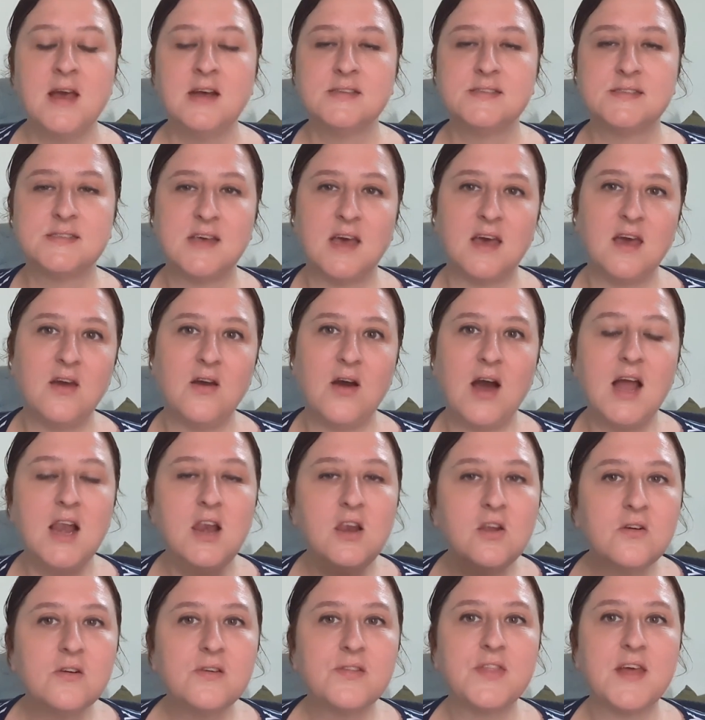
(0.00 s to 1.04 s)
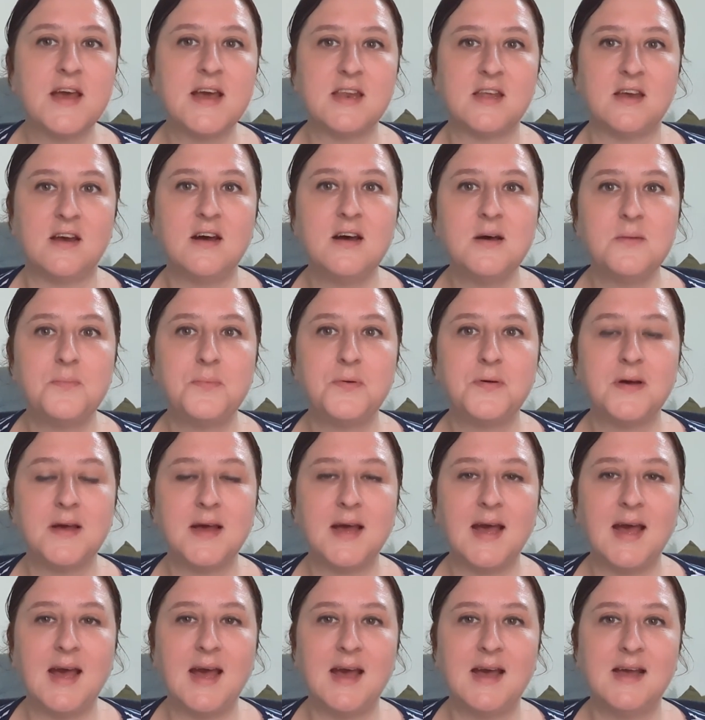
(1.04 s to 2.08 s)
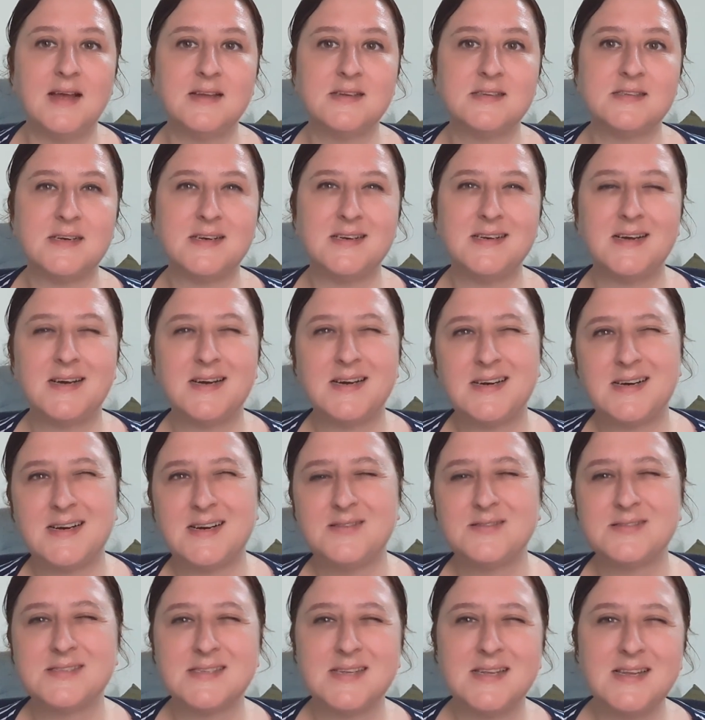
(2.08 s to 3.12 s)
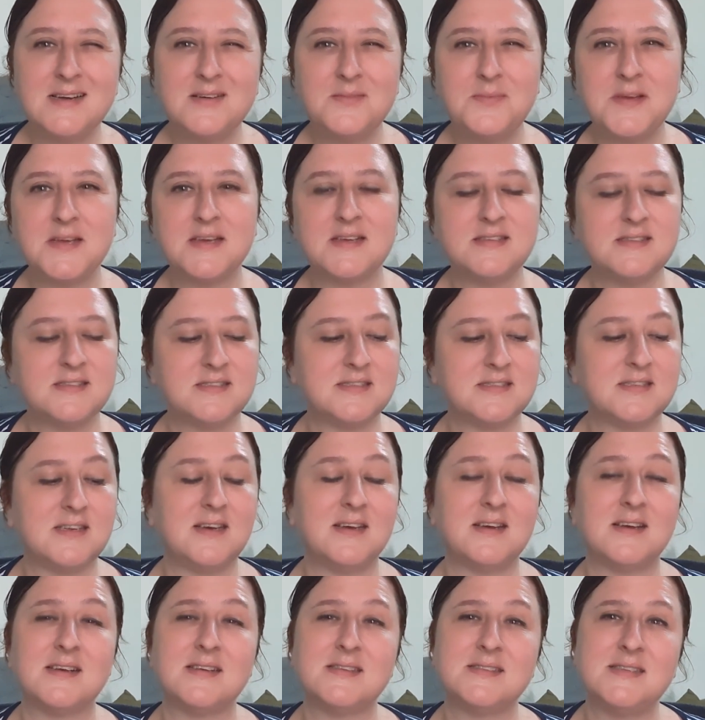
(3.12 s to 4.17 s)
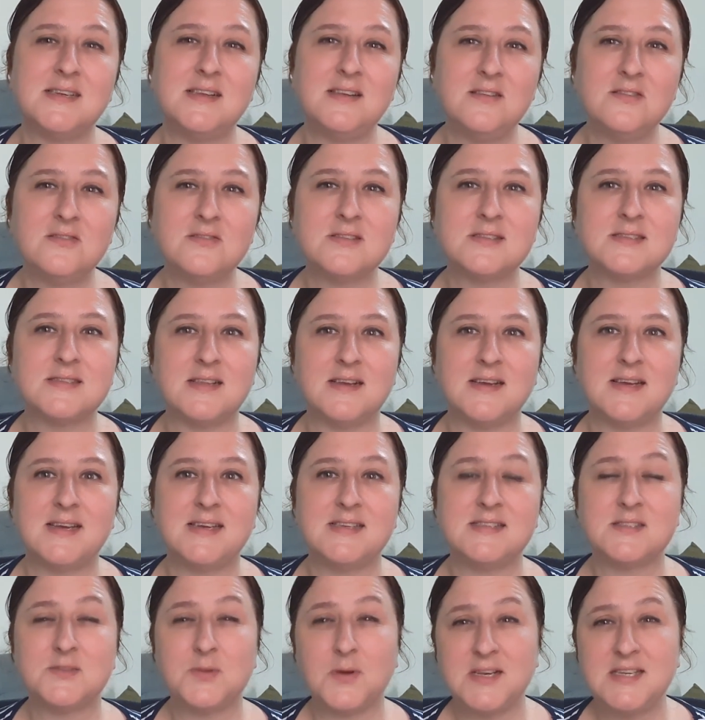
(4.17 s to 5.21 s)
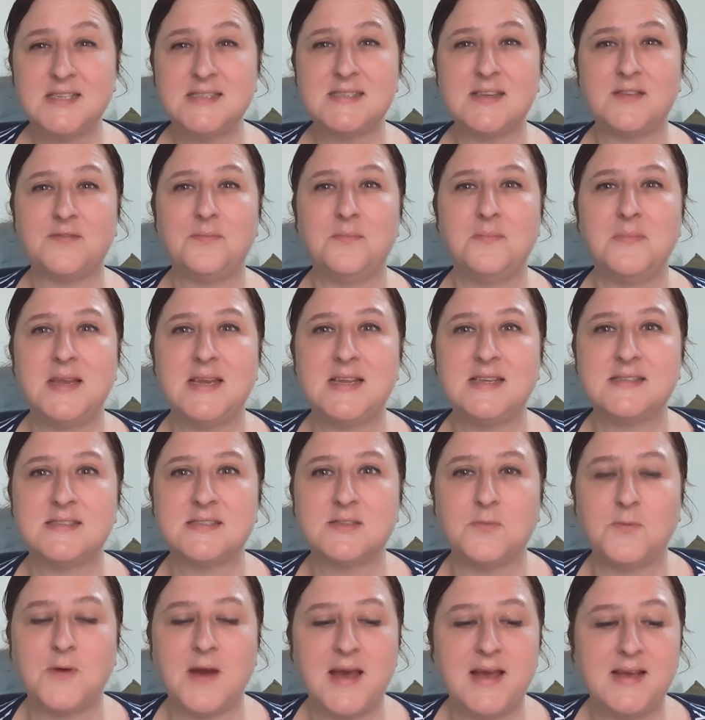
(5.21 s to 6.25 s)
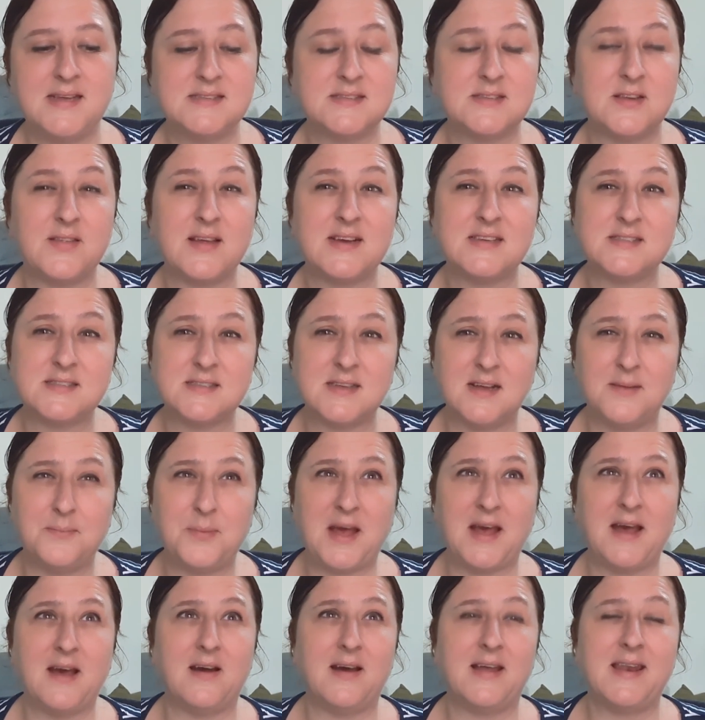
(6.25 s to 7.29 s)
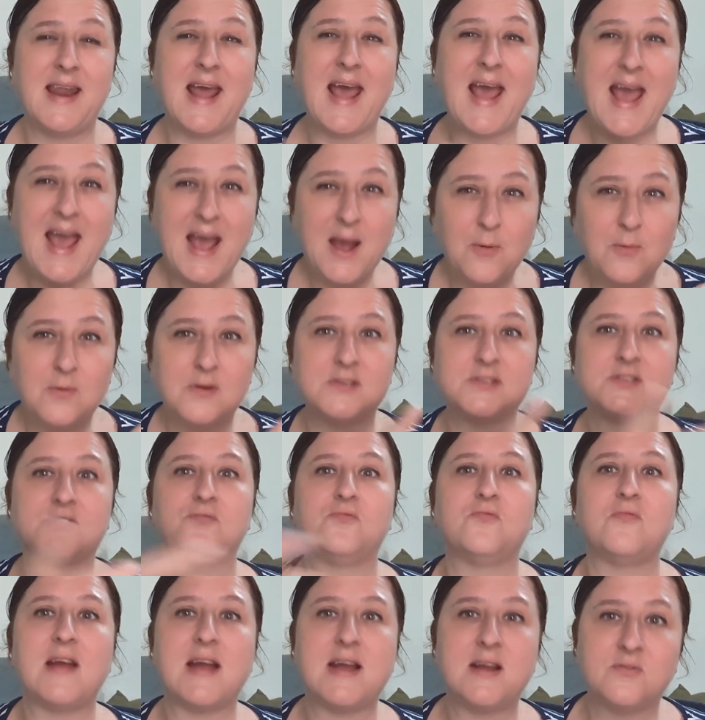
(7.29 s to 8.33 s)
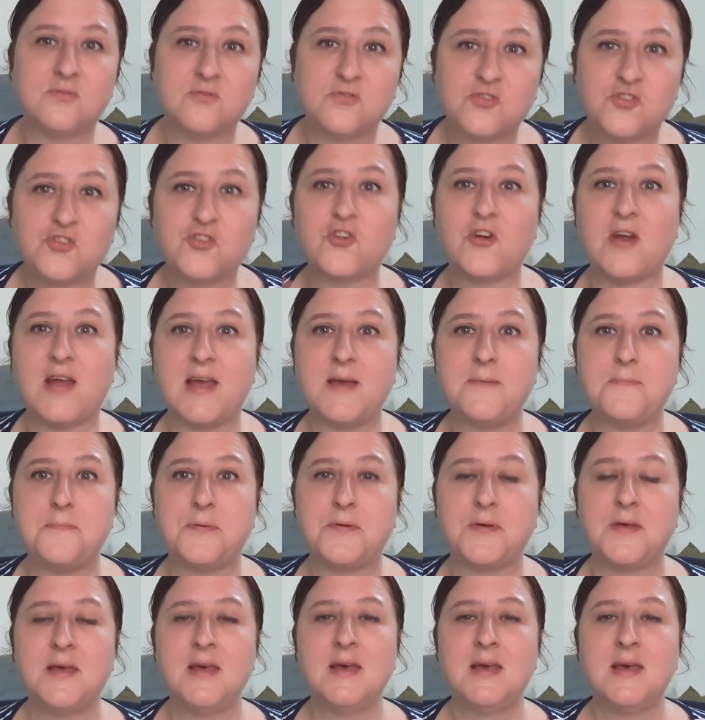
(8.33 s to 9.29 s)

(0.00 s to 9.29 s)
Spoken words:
So I looked that up and I was a little bit concerned because it looks like it's 27 minutes away, so that's about an hour's round trip.